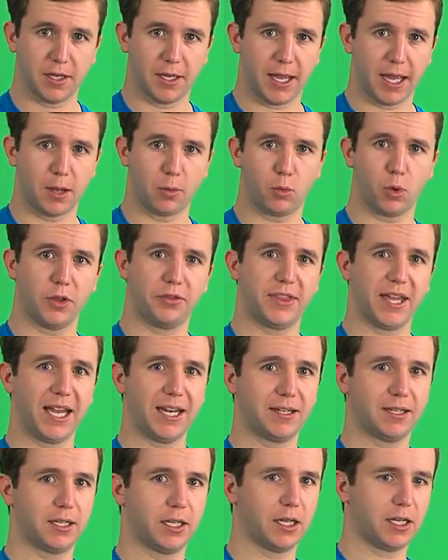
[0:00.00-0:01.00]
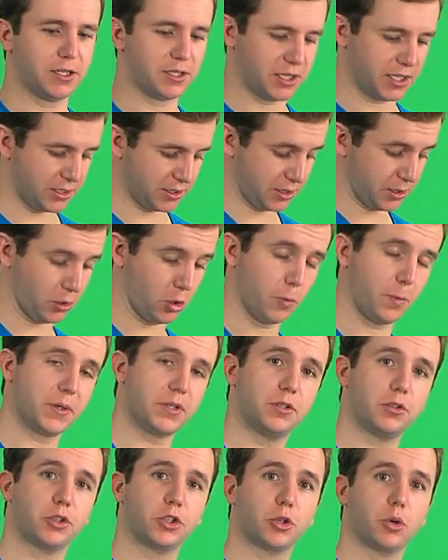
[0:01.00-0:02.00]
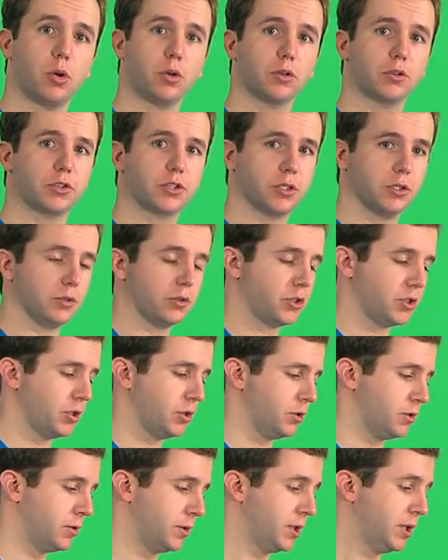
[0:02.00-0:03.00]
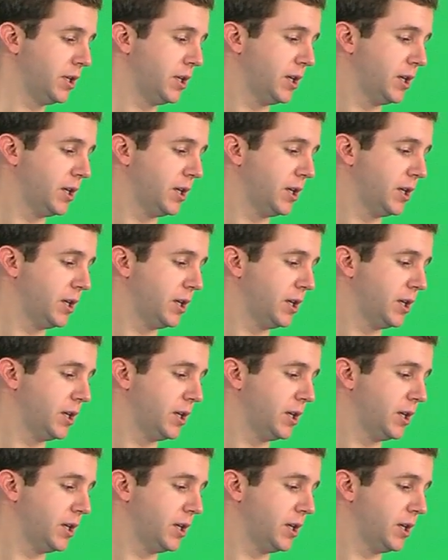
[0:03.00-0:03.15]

And what that does is it opens your shoulders too soon,